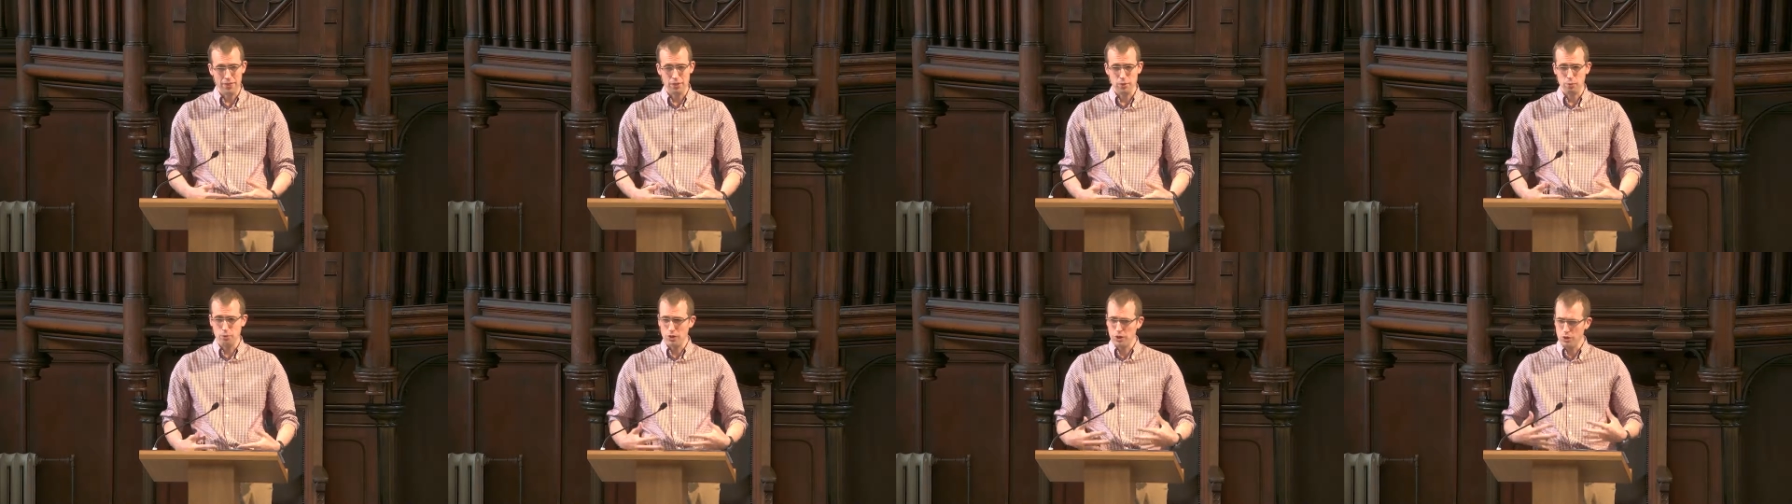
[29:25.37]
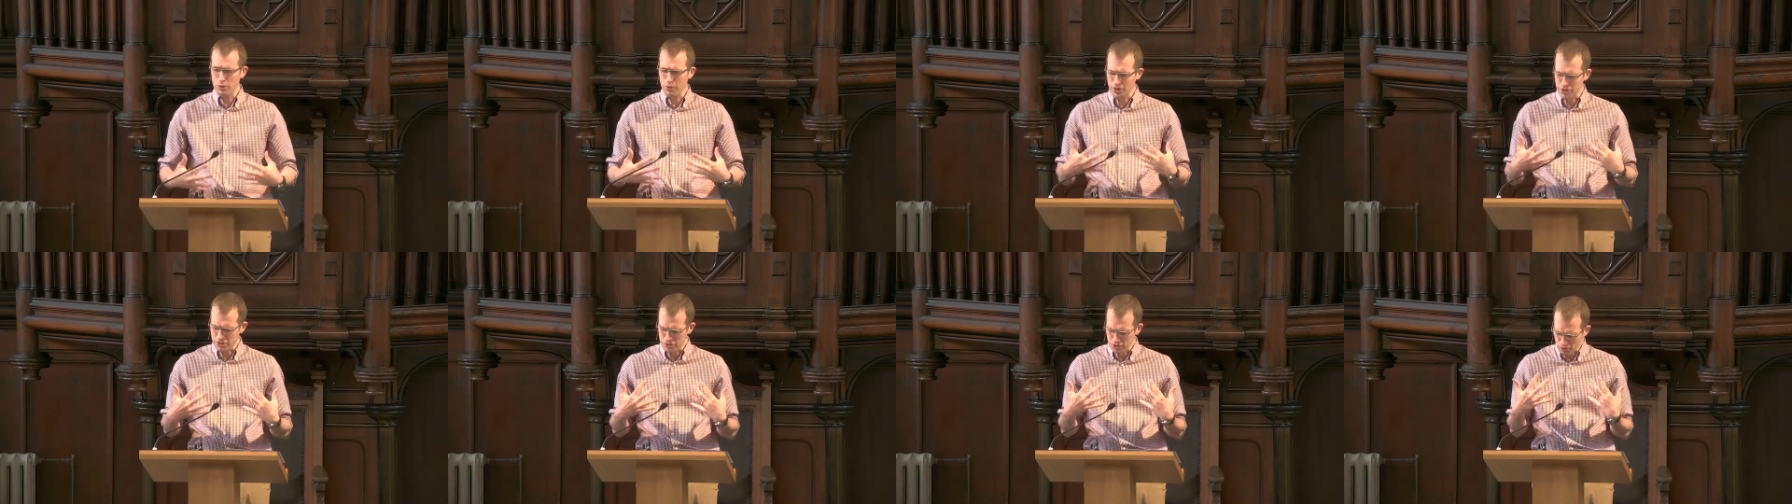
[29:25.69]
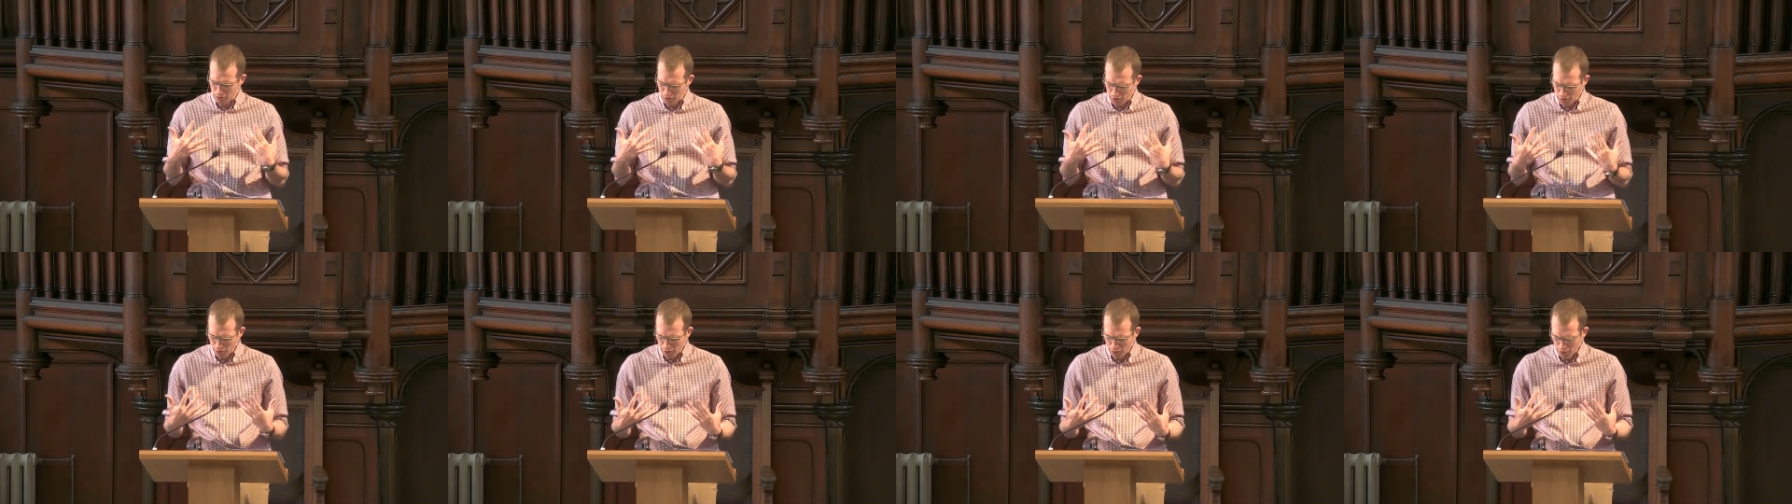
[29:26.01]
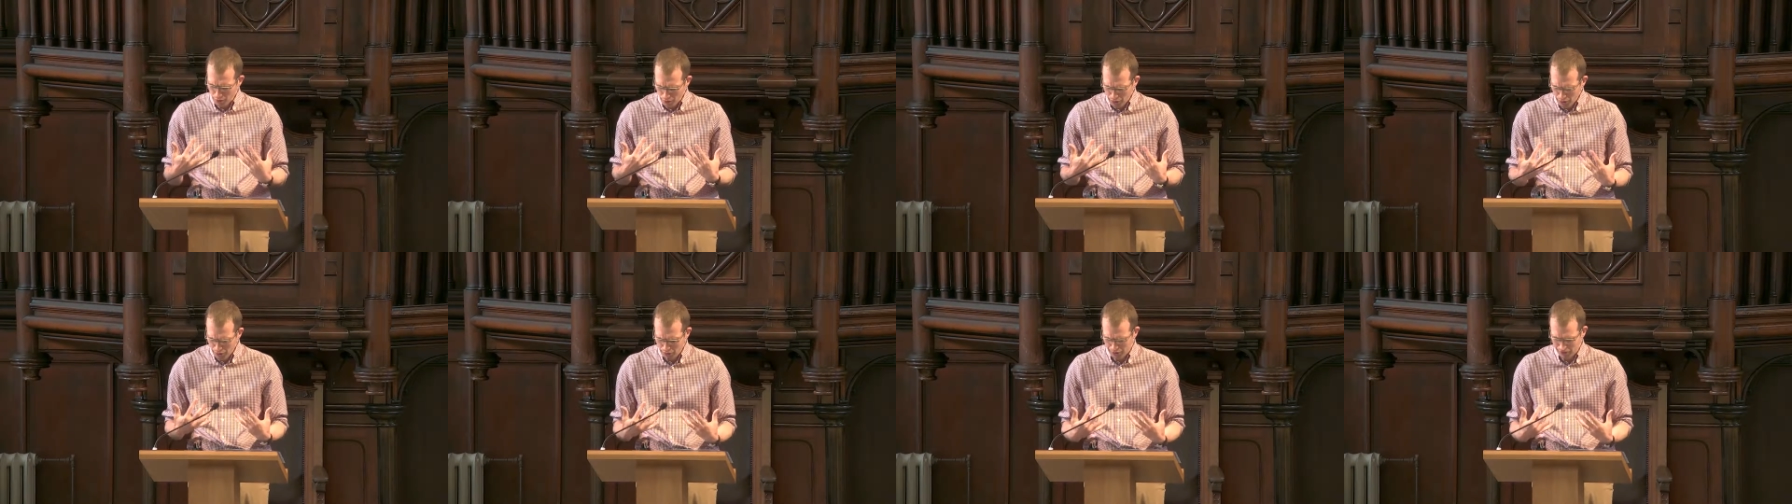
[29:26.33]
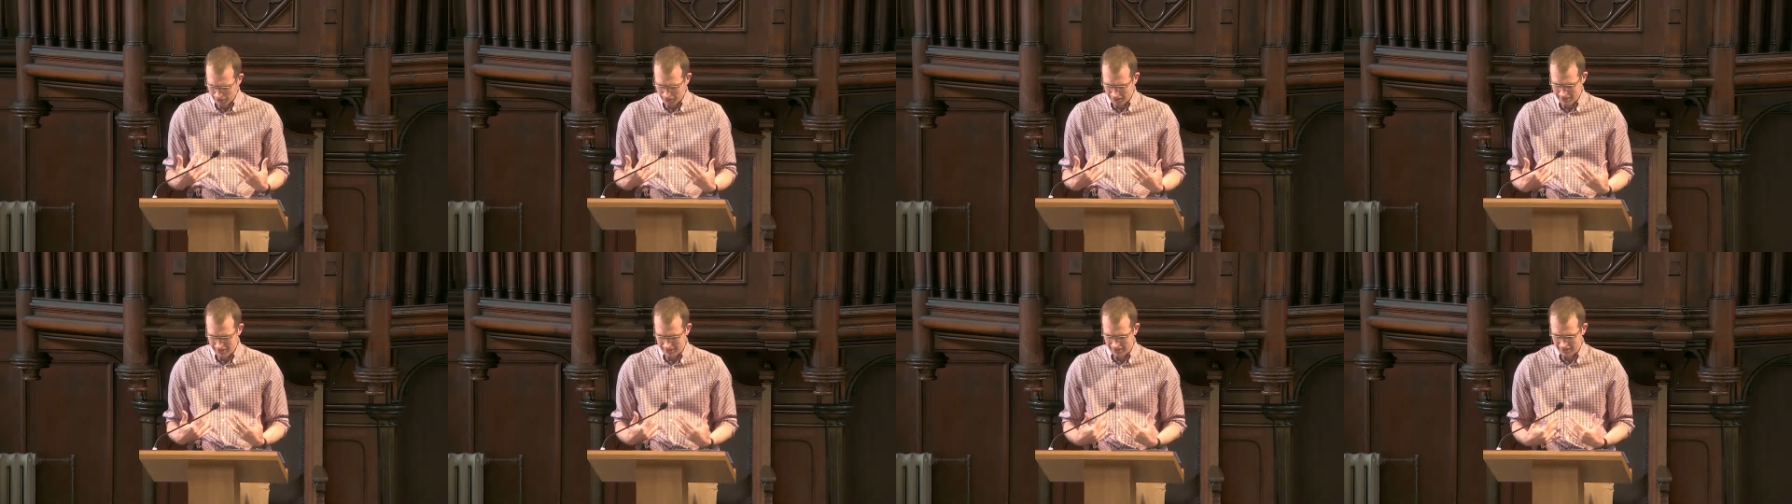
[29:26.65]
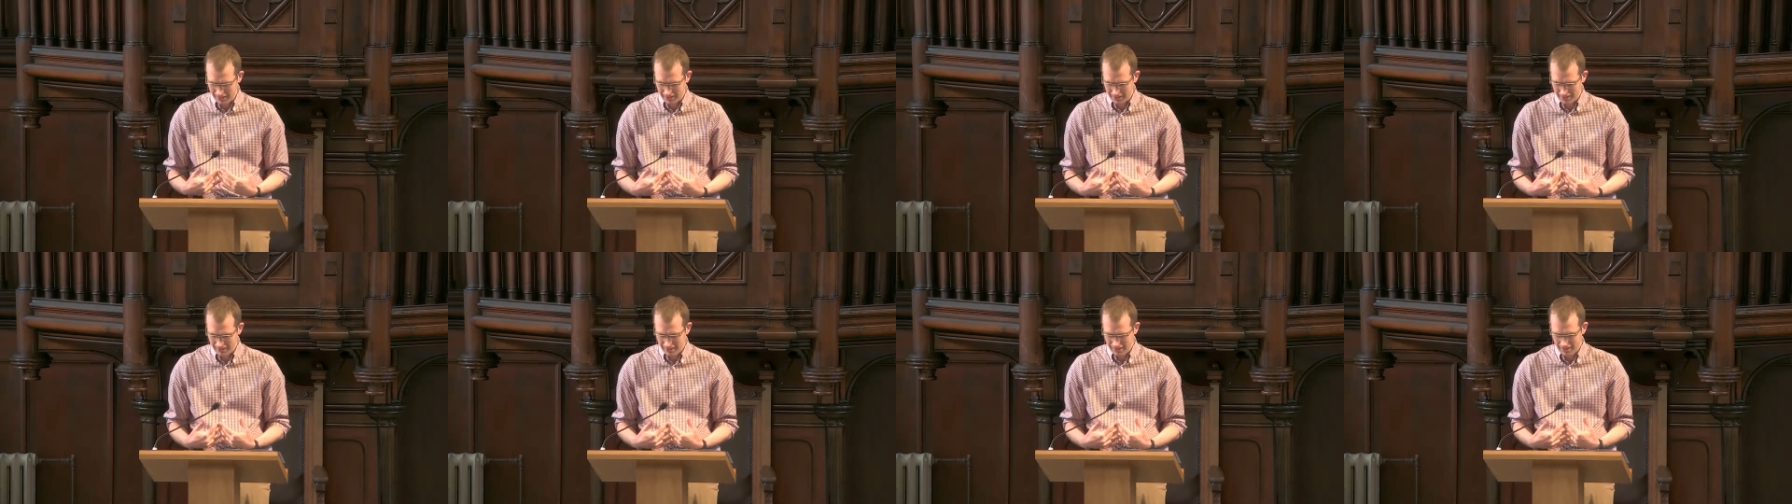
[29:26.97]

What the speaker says: the one who has all authority,